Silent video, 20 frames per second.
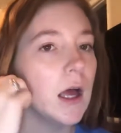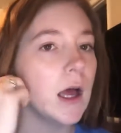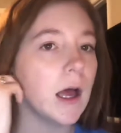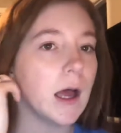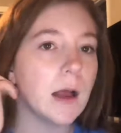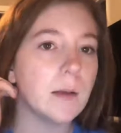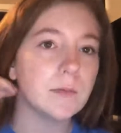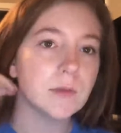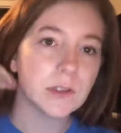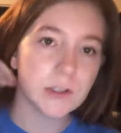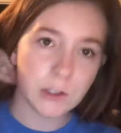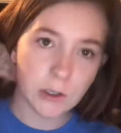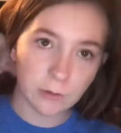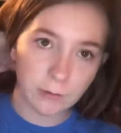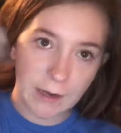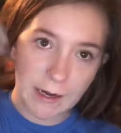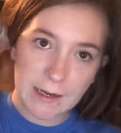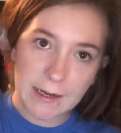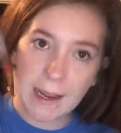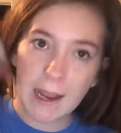blah. So
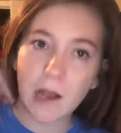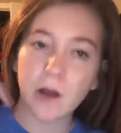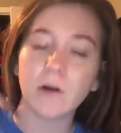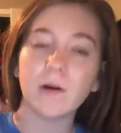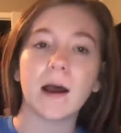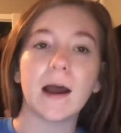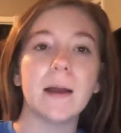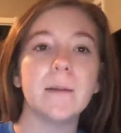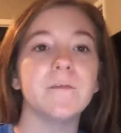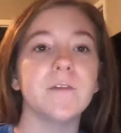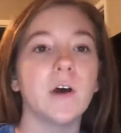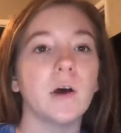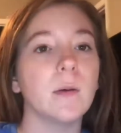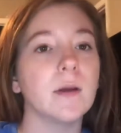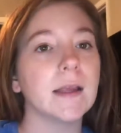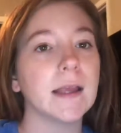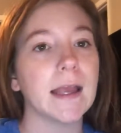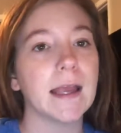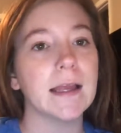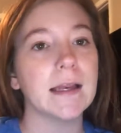right now I'm
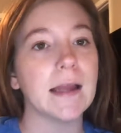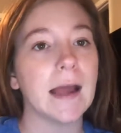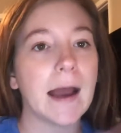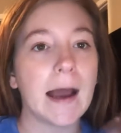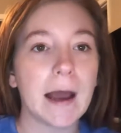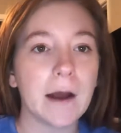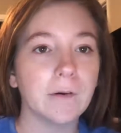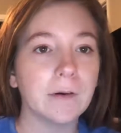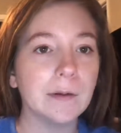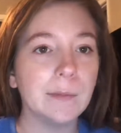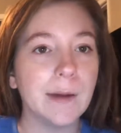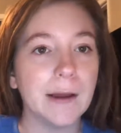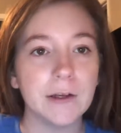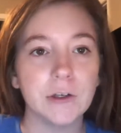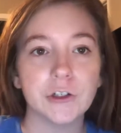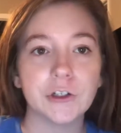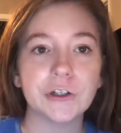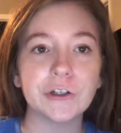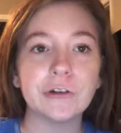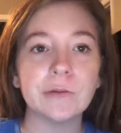filming in our
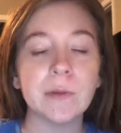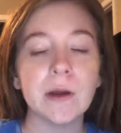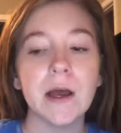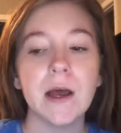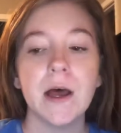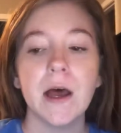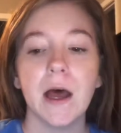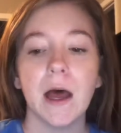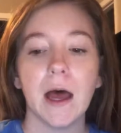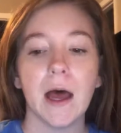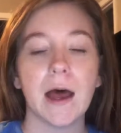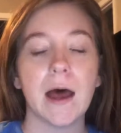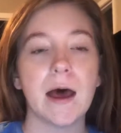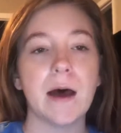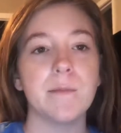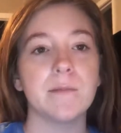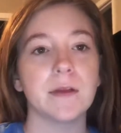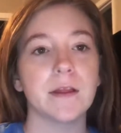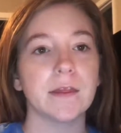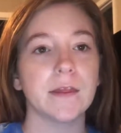bedroom.
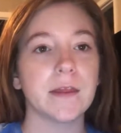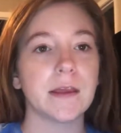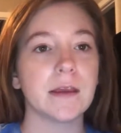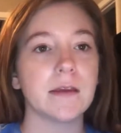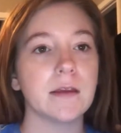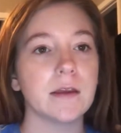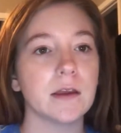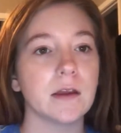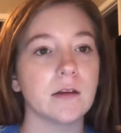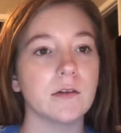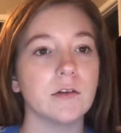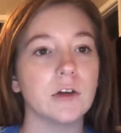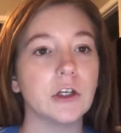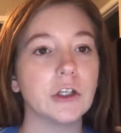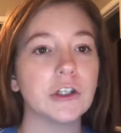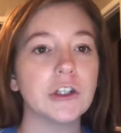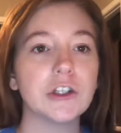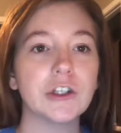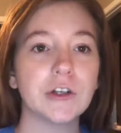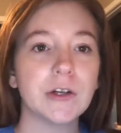The
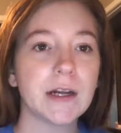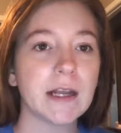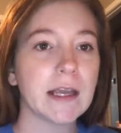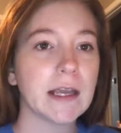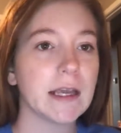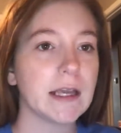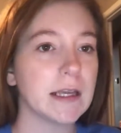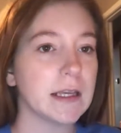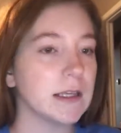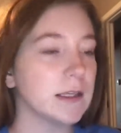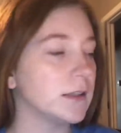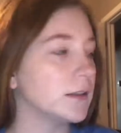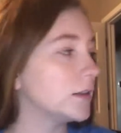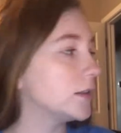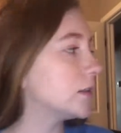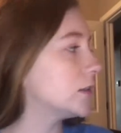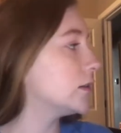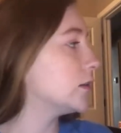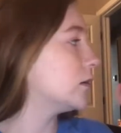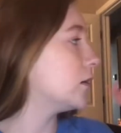nursery
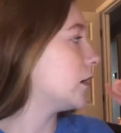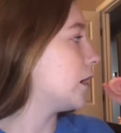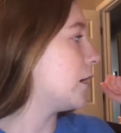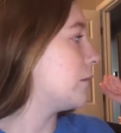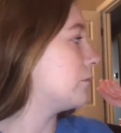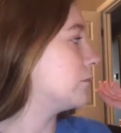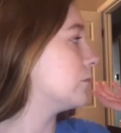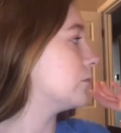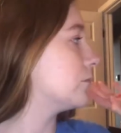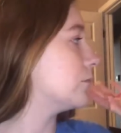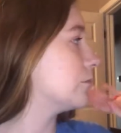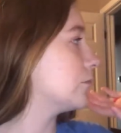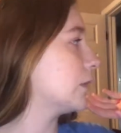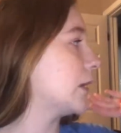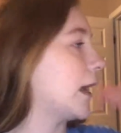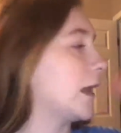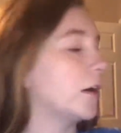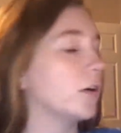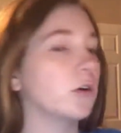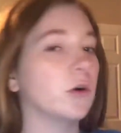is
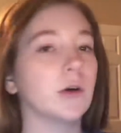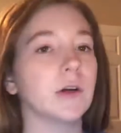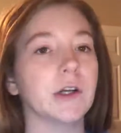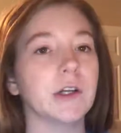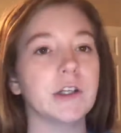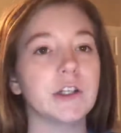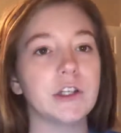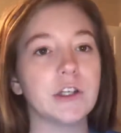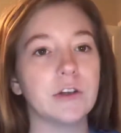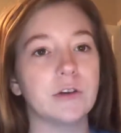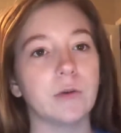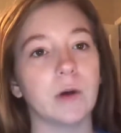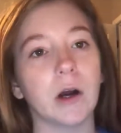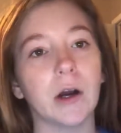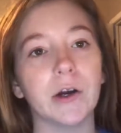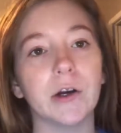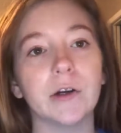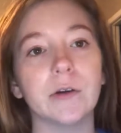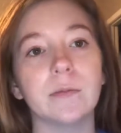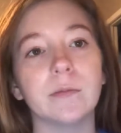kind of cornered to
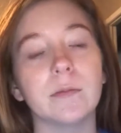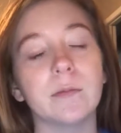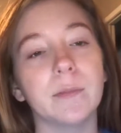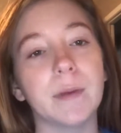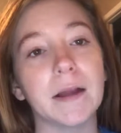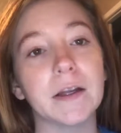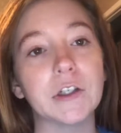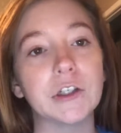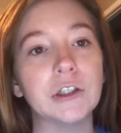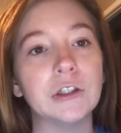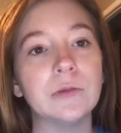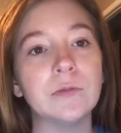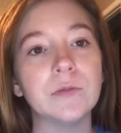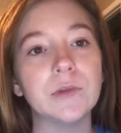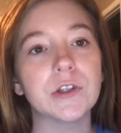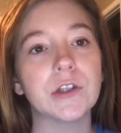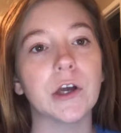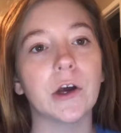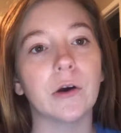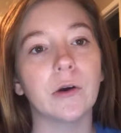our bedroom,
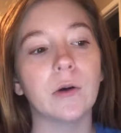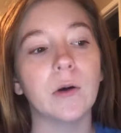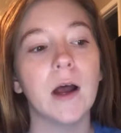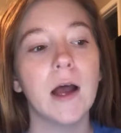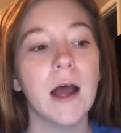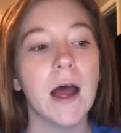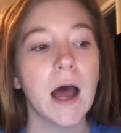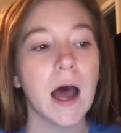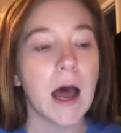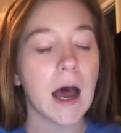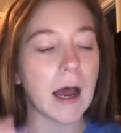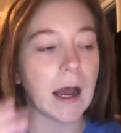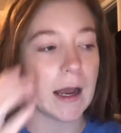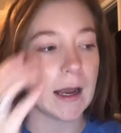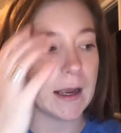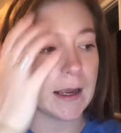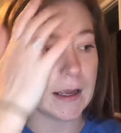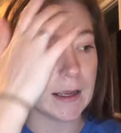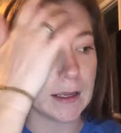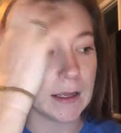so
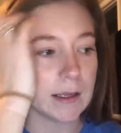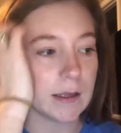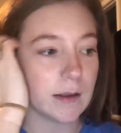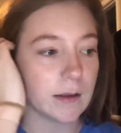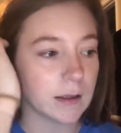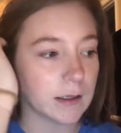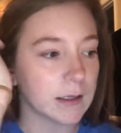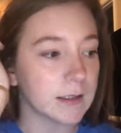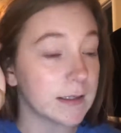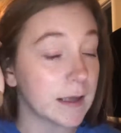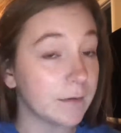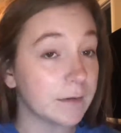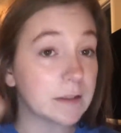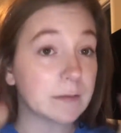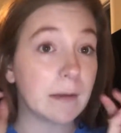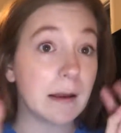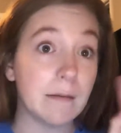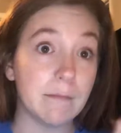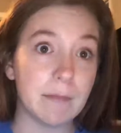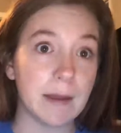because that
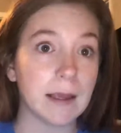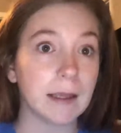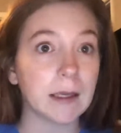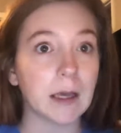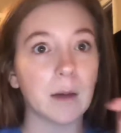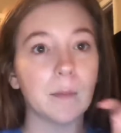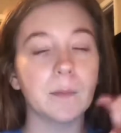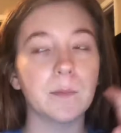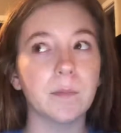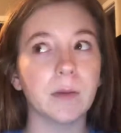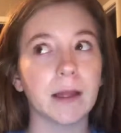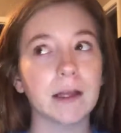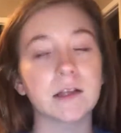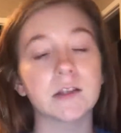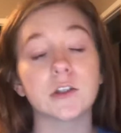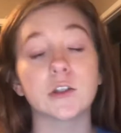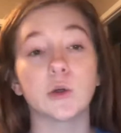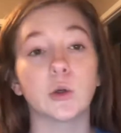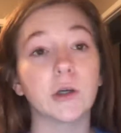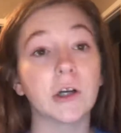was my makeup like
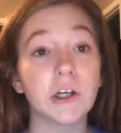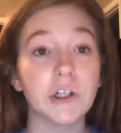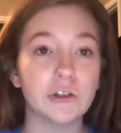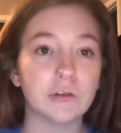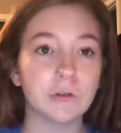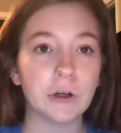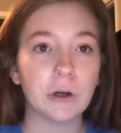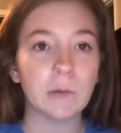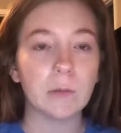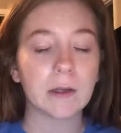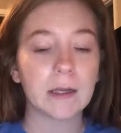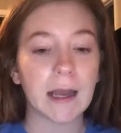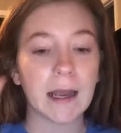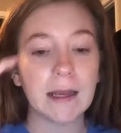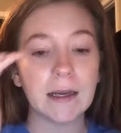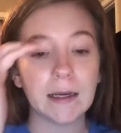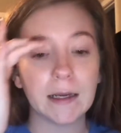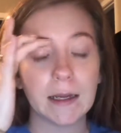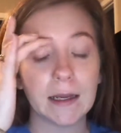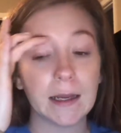storage room
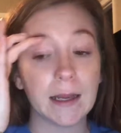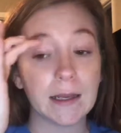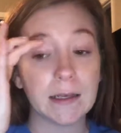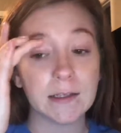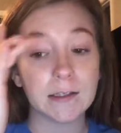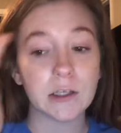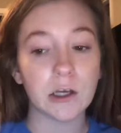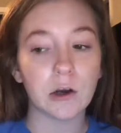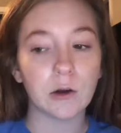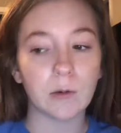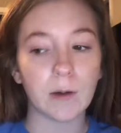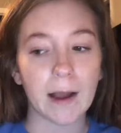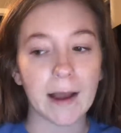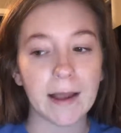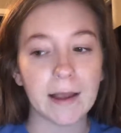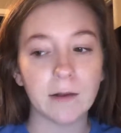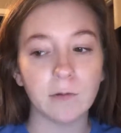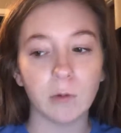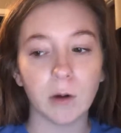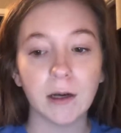kind of, and so
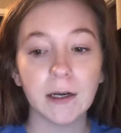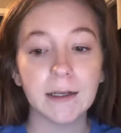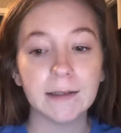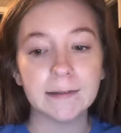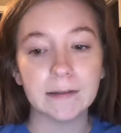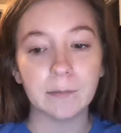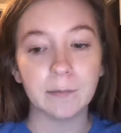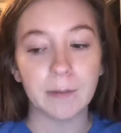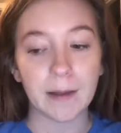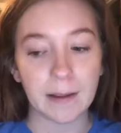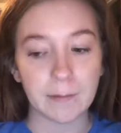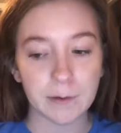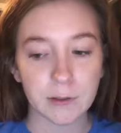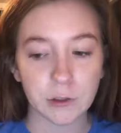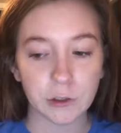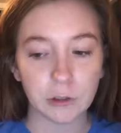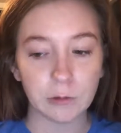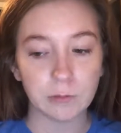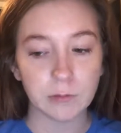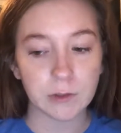I wanted the
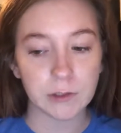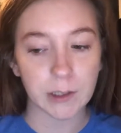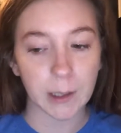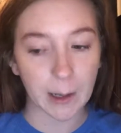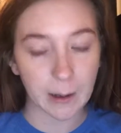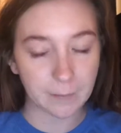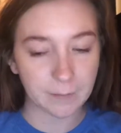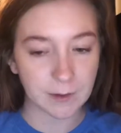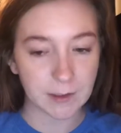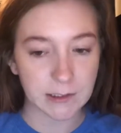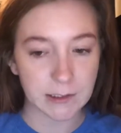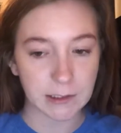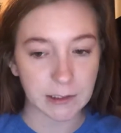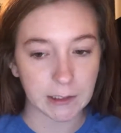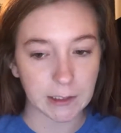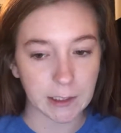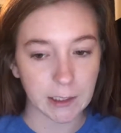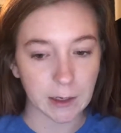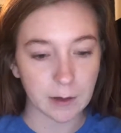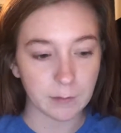baby's room to
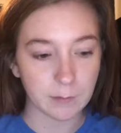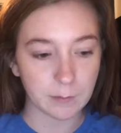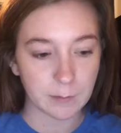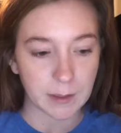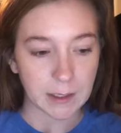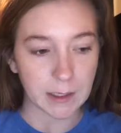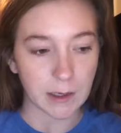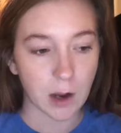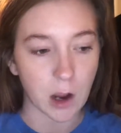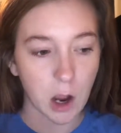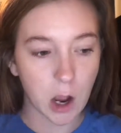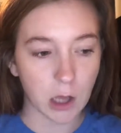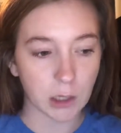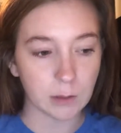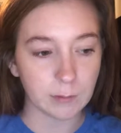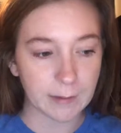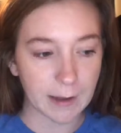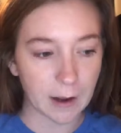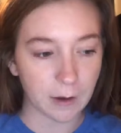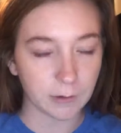obviously be all
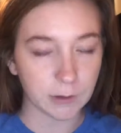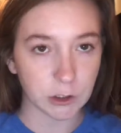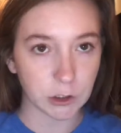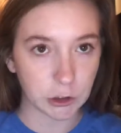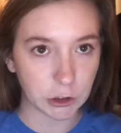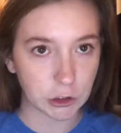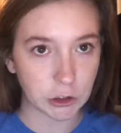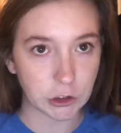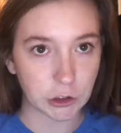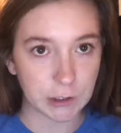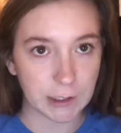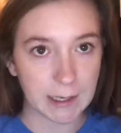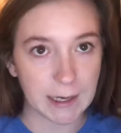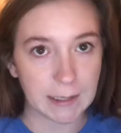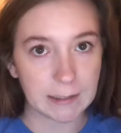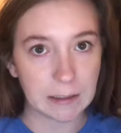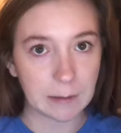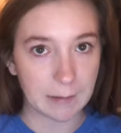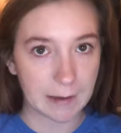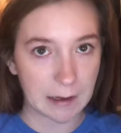about the nursery
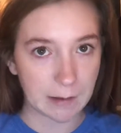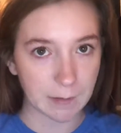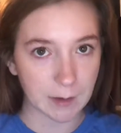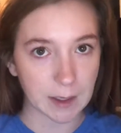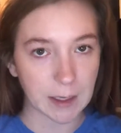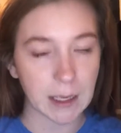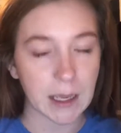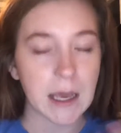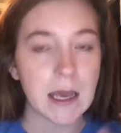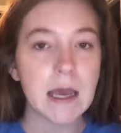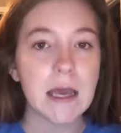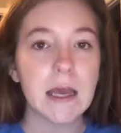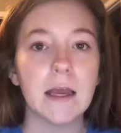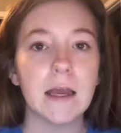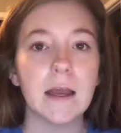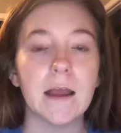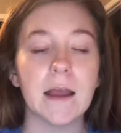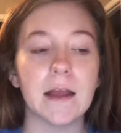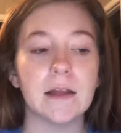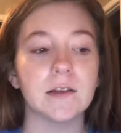and the baby,
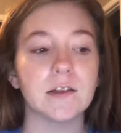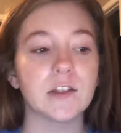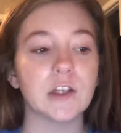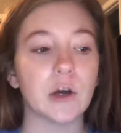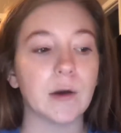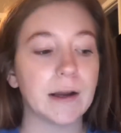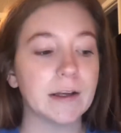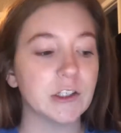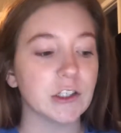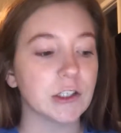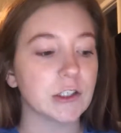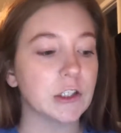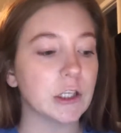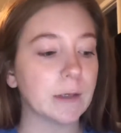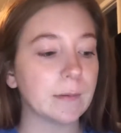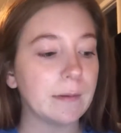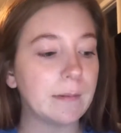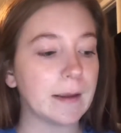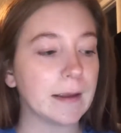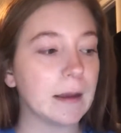and so I just
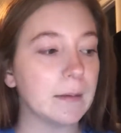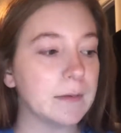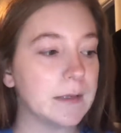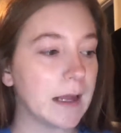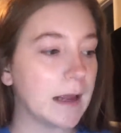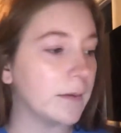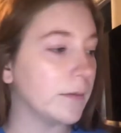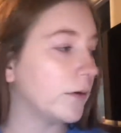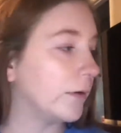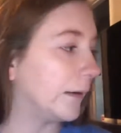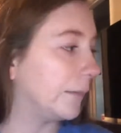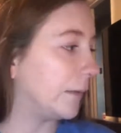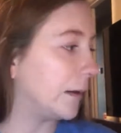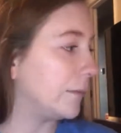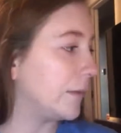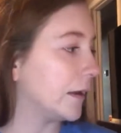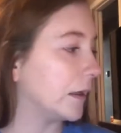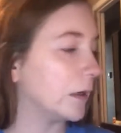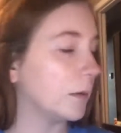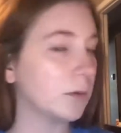took my makeup table and my
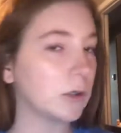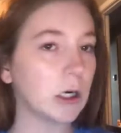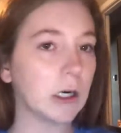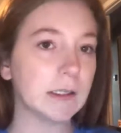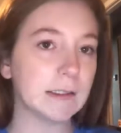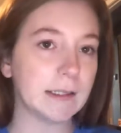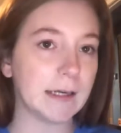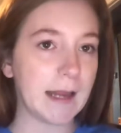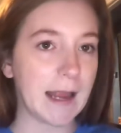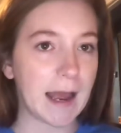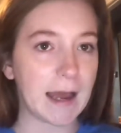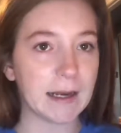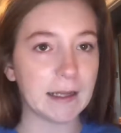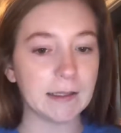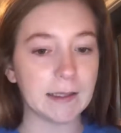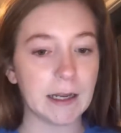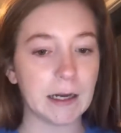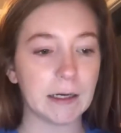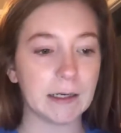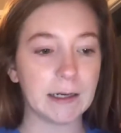makeup card that I had in
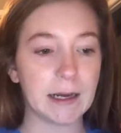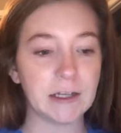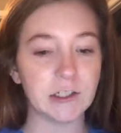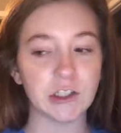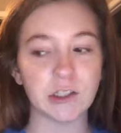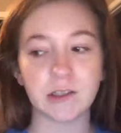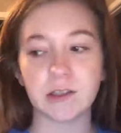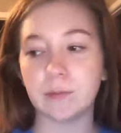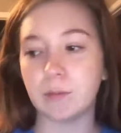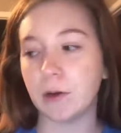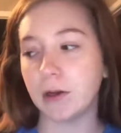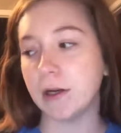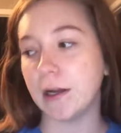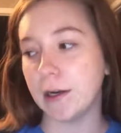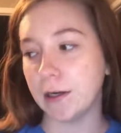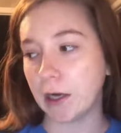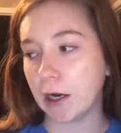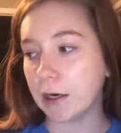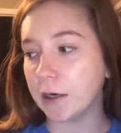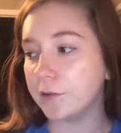there and I just put it
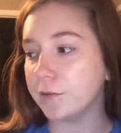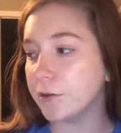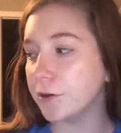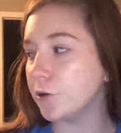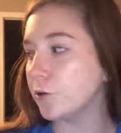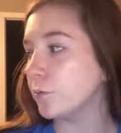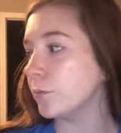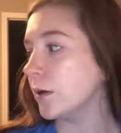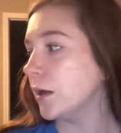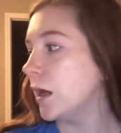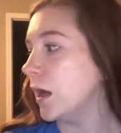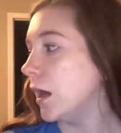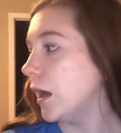in our room.